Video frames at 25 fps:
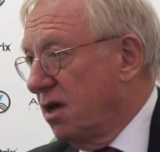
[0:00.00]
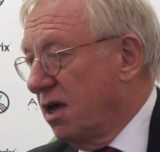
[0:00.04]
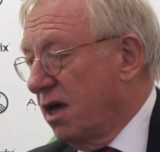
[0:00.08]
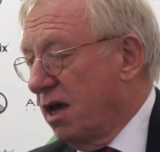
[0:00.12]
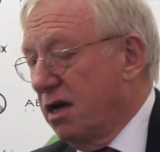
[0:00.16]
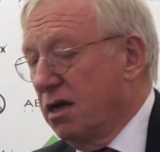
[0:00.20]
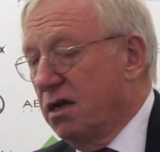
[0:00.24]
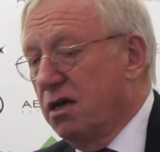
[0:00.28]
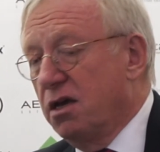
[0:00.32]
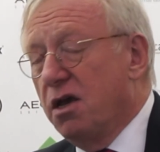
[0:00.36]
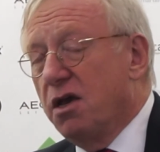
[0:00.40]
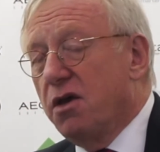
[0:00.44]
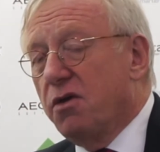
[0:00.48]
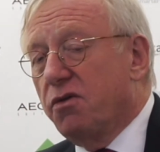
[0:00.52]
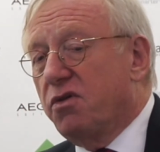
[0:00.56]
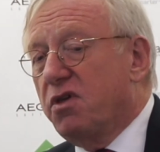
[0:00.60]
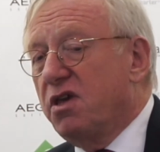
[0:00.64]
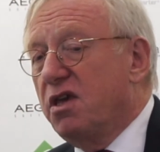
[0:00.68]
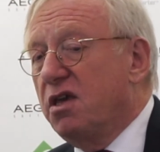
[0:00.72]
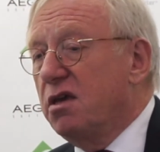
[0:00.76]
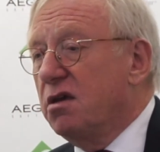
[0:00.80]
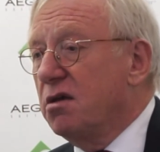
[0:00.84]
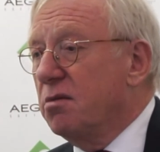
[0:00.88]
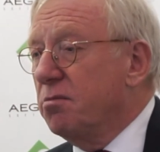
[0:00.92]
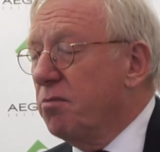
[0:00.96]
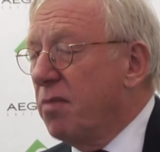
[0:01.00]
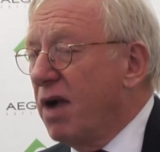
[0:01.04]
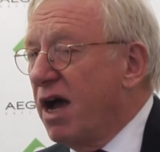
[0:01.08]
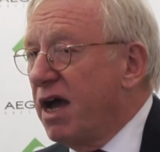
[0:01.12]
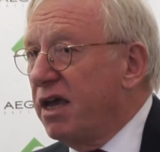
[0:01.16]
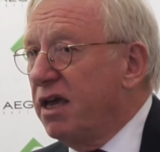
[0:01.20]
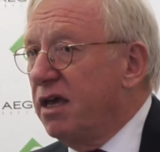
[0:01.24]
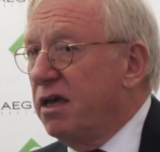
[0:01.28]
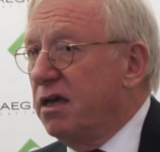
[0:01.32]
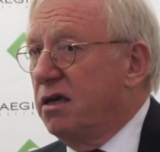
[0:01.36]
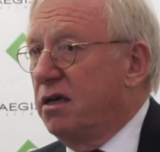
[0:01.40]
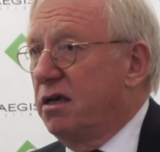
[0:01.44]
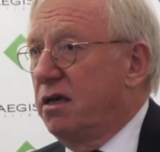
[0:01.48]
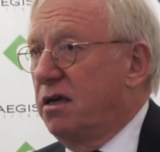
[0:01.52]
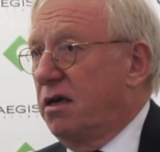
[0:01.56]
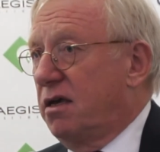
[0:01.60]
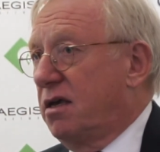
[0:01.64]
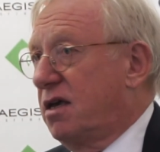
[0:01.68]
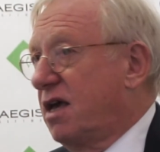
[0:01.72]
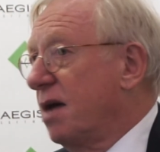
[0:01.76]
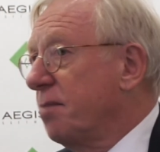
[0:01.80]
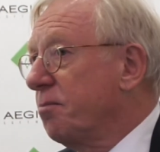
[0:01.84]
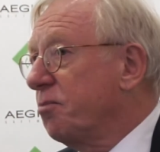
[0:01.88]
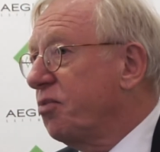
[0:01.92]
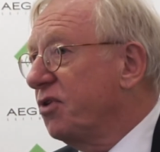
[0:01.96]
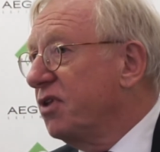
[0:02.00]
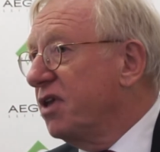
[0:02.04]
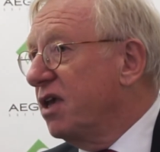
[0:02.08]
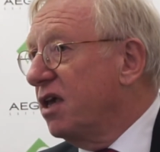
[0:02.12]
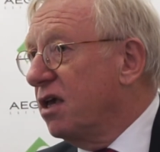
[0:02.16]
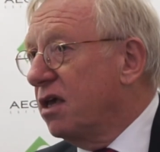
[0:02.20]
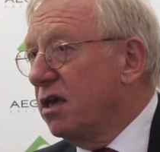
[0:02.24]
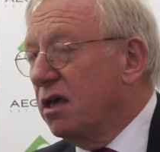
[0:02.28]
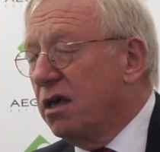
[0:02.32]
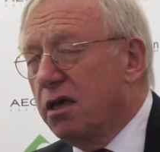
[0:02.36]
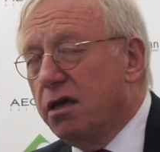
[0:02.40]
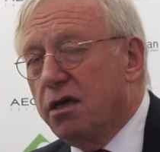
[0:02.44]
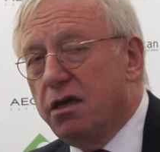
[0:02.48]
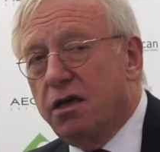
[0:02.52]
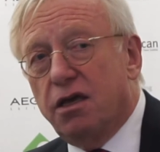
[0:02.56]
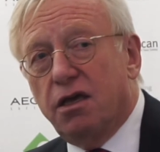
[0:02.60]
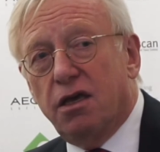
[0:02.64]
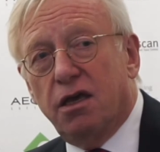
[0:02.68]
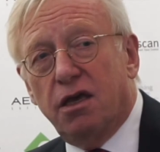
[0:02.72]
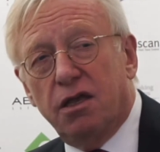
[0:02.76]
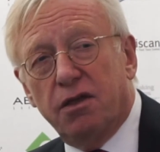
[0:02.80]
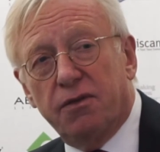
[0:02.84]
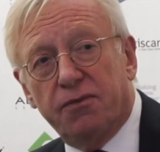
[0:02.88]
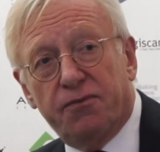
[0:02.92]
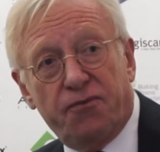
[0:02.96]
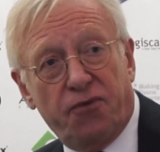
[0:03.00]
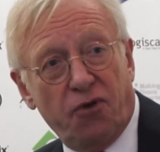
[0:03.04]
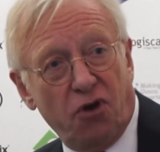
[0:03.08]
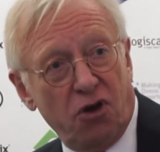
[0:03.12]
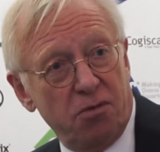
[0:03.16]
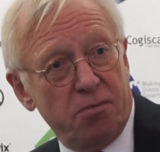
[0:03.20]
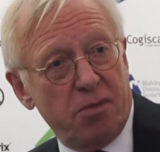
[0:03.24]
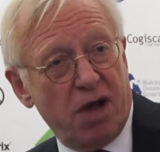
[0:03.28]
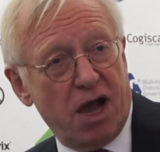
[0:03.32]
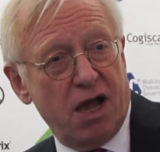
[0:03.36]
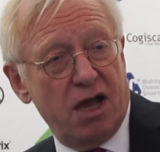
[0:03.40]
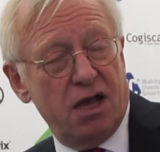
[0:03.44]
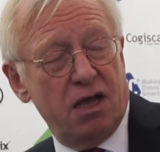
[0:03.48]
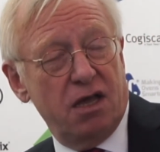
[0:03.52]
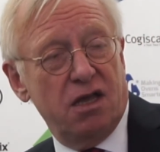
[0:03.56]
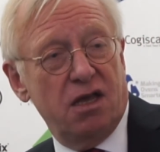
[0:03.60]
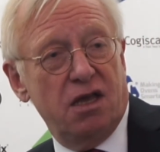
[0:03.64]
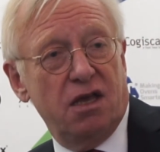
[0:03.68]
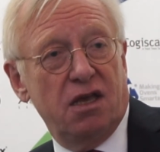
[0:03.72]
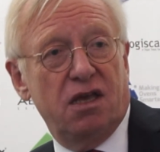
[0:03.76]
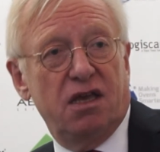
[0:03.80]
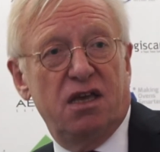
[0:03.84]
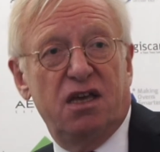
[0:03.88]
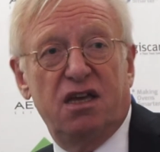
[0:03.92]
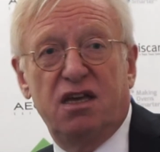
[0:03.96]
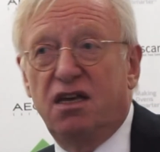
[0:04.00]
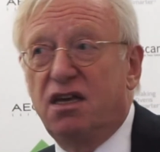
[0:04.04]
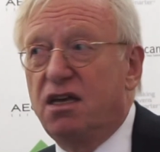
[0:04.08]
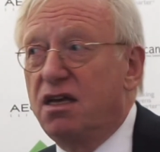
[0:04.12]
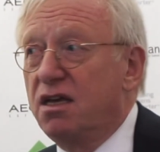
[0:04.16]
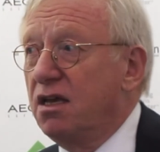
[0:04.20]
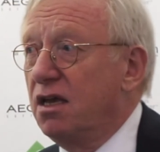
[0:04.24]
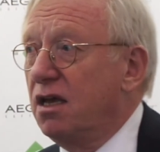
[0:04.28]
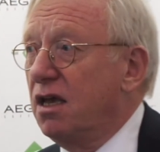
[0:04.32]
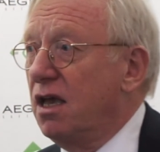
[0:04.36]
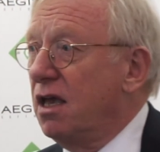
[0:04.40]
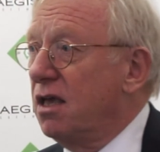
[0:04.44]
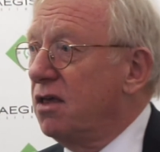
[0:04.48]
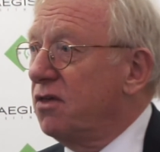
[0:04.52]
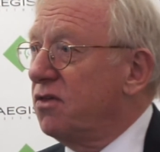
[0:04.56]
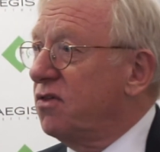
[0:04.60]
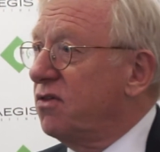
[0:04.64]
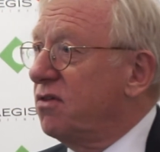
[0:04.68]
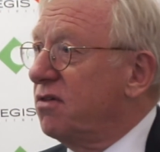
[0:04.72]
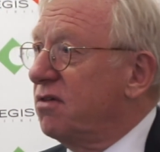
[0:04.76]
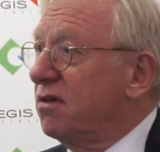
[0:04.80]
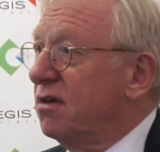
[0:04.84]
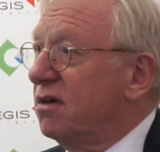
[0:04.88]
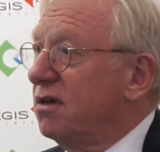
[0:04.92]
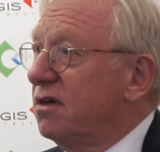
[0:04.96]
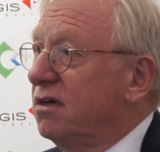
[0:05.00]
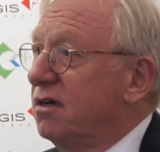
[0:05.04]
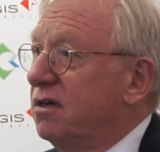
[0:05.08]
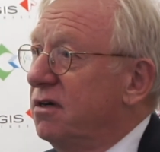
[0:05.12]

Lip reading: Yeah, see, my company in4ma is